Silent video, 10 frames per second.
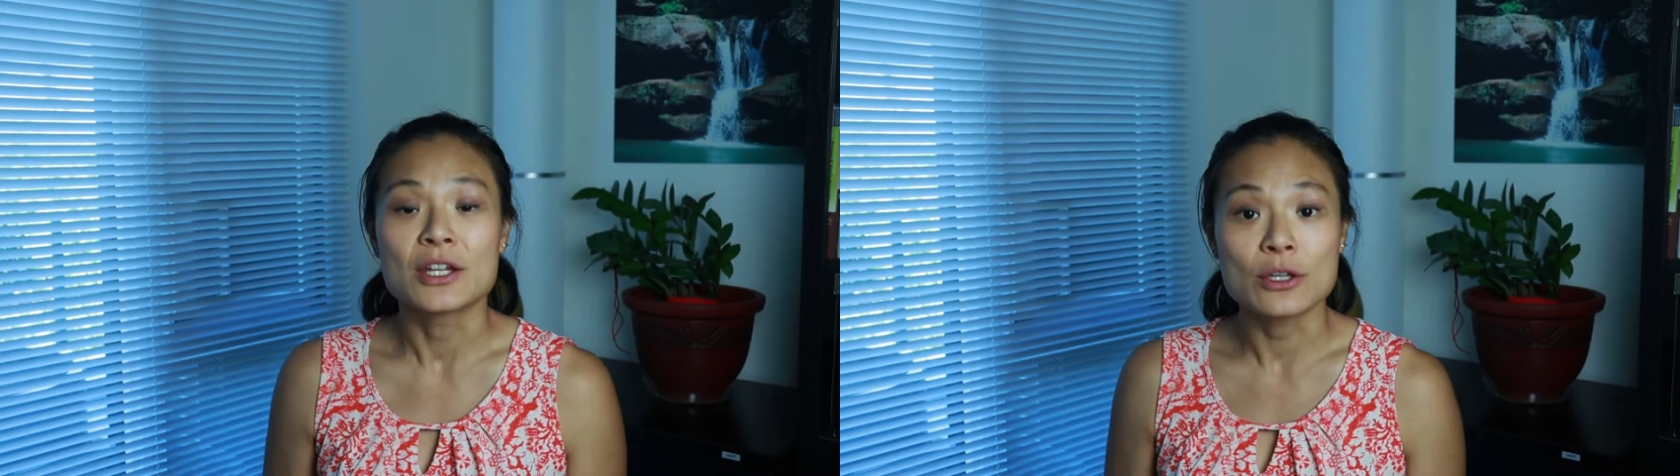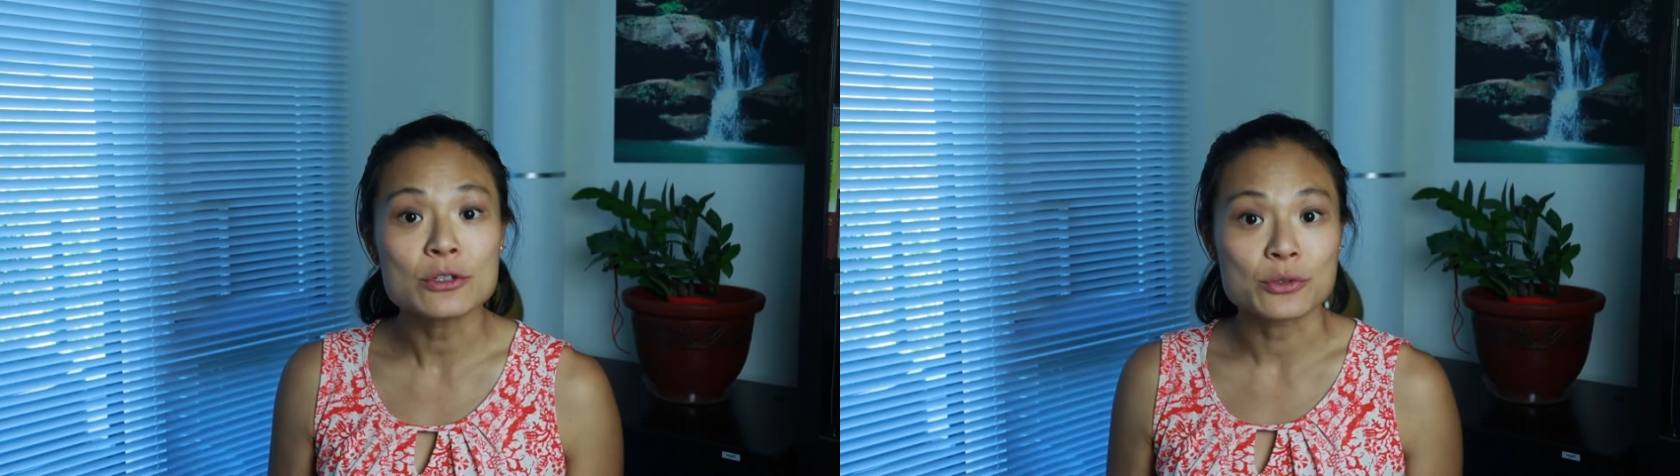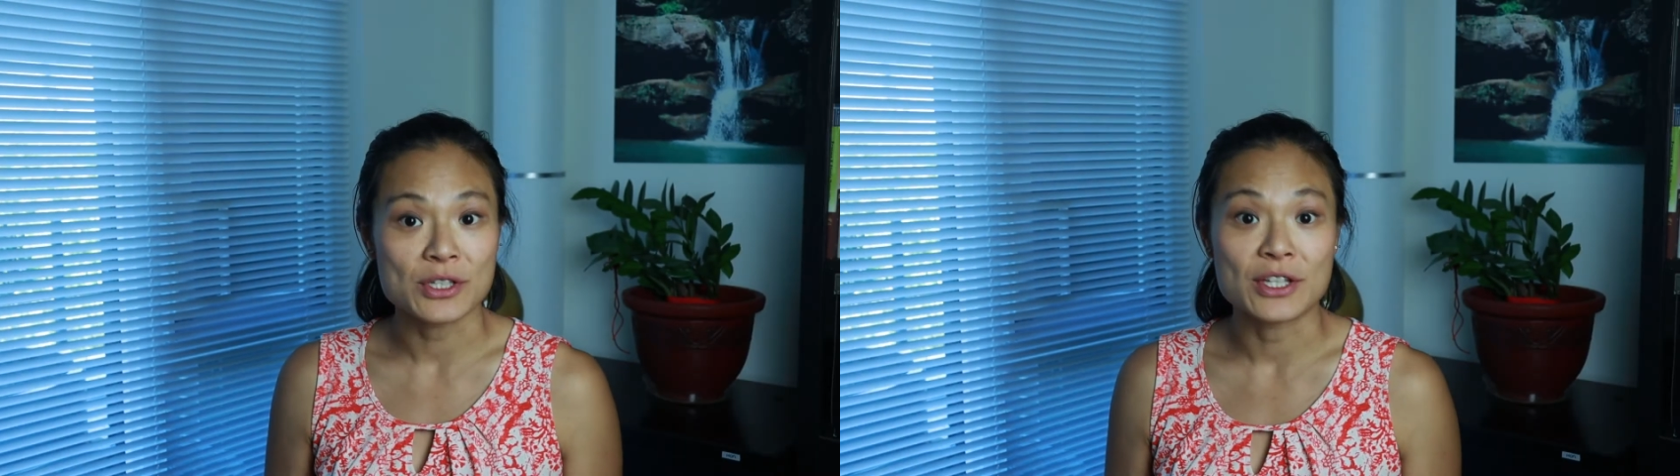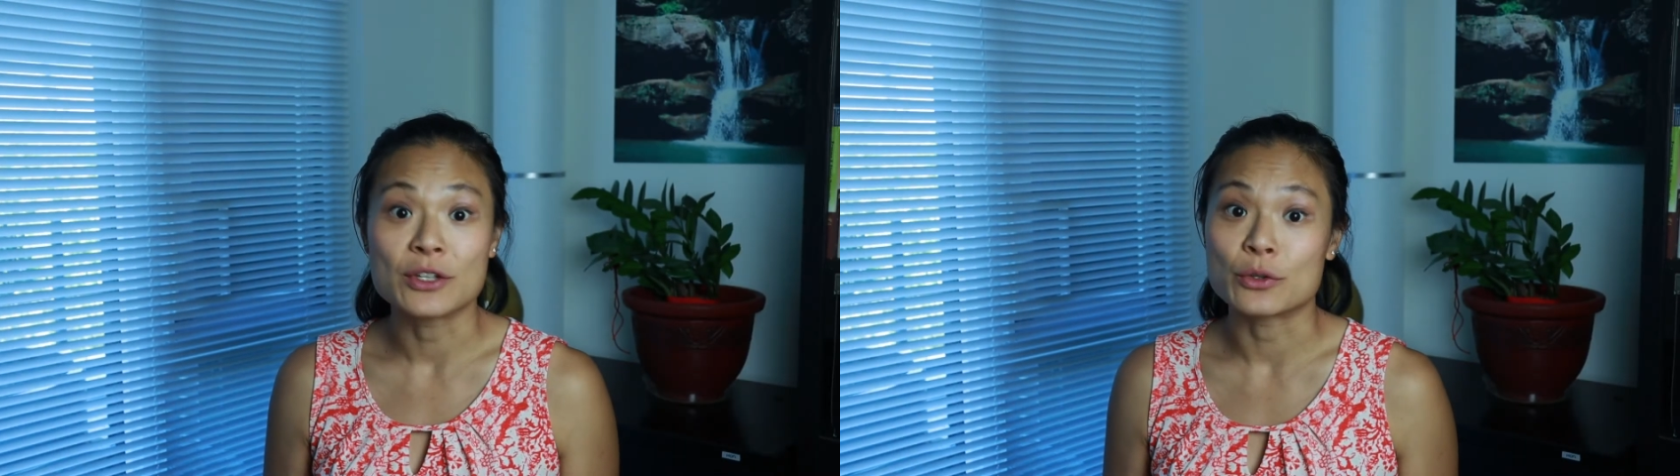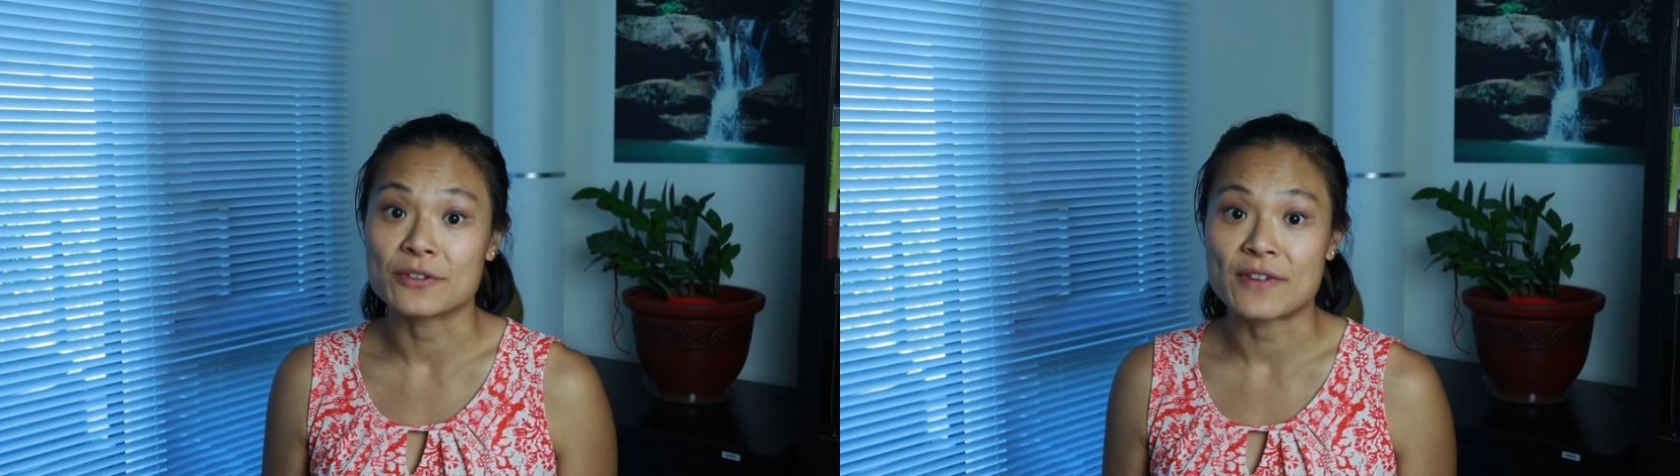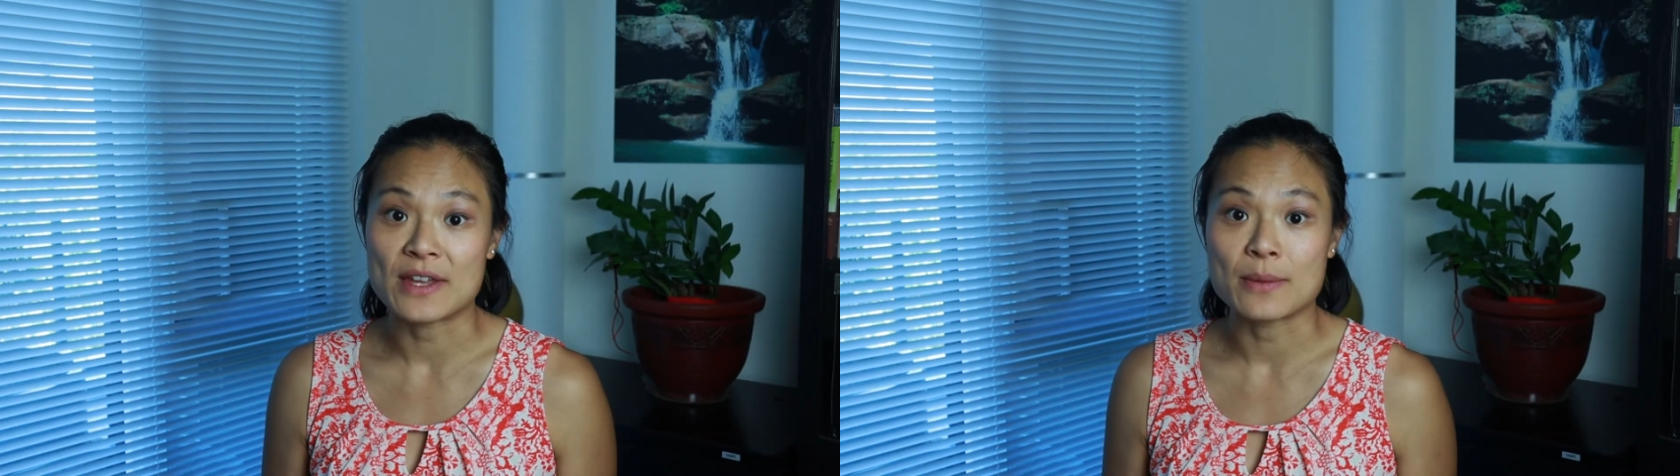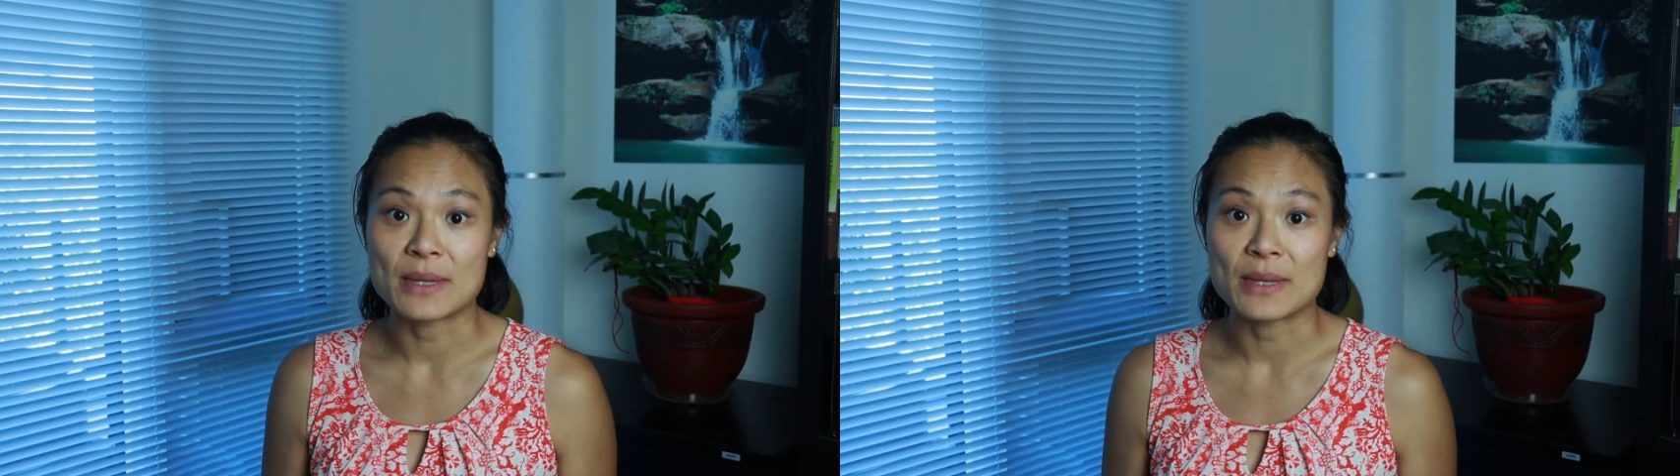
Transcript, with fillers: Usually, you will find the